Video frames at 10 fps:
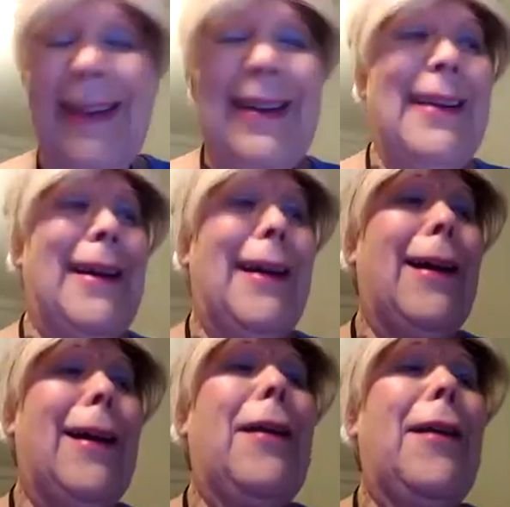
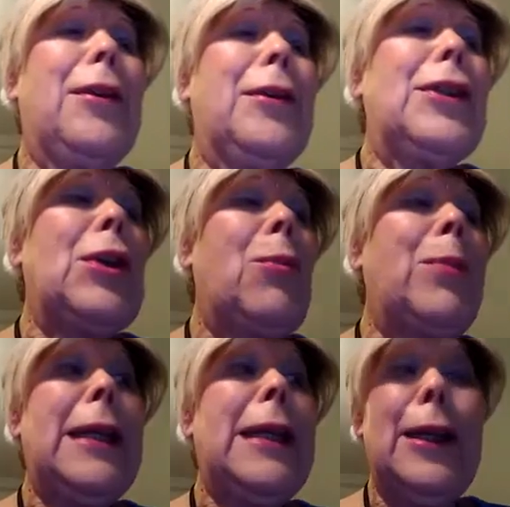There are so
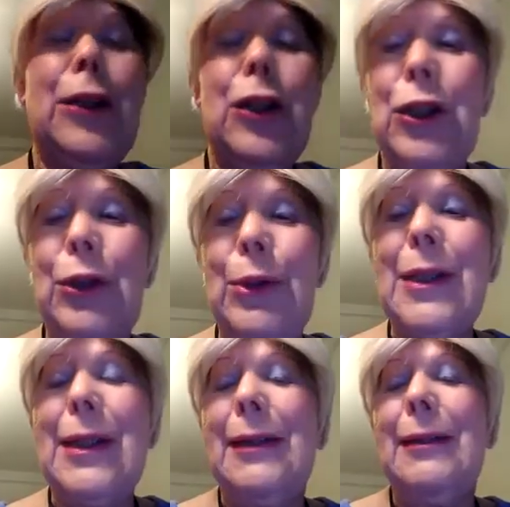many
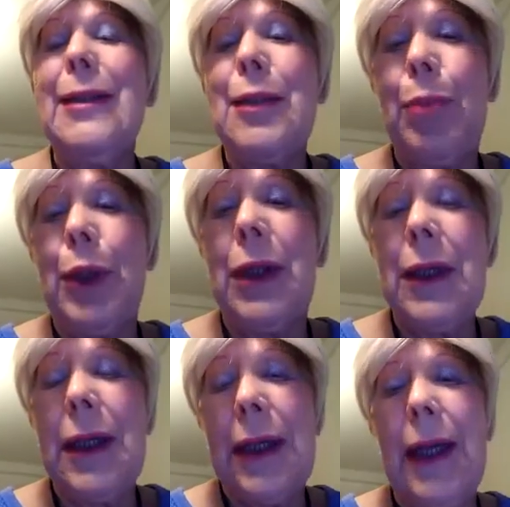issues in this book,
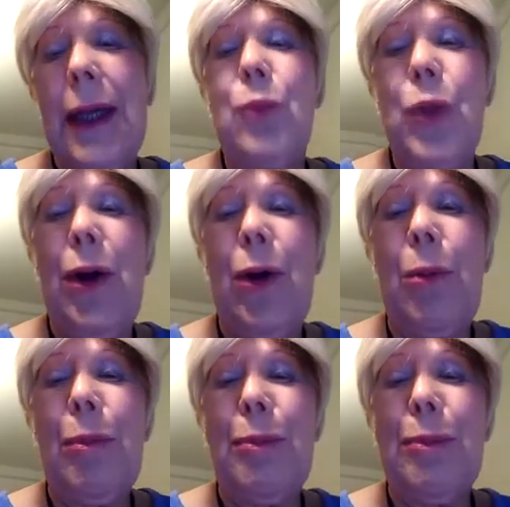and we
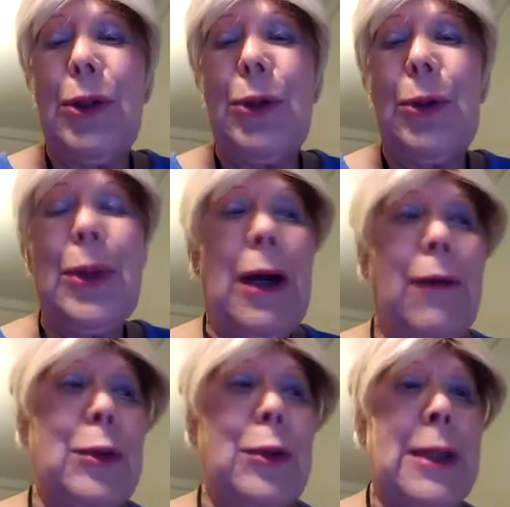hope to
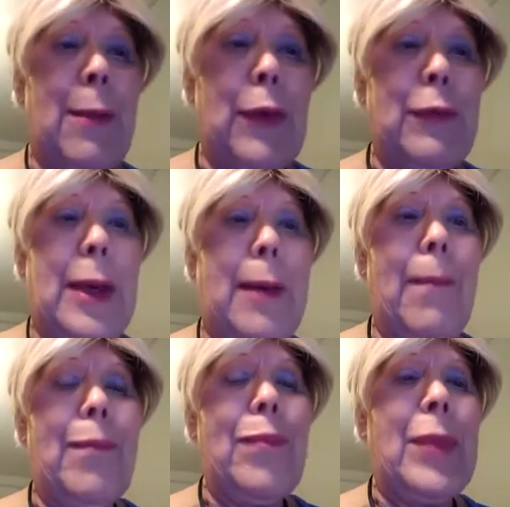cover some of them.